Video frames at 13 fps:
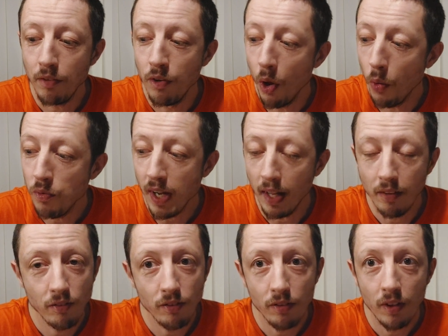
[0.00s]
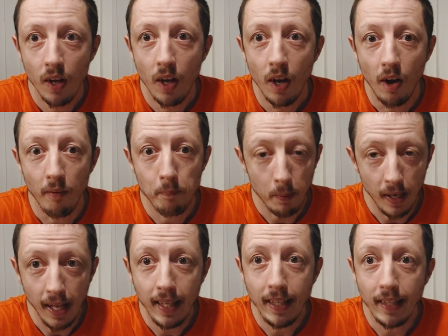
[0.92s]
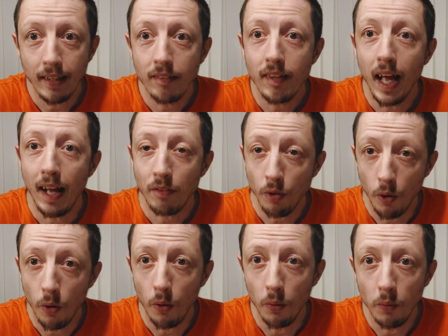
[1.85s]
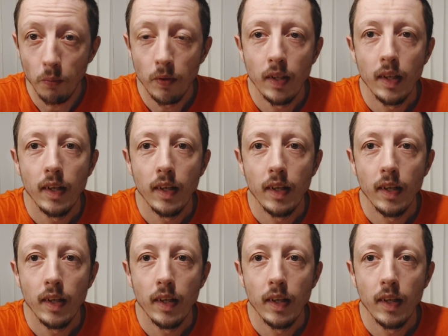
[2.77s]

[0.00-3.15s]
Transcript: no chance of playing it at all,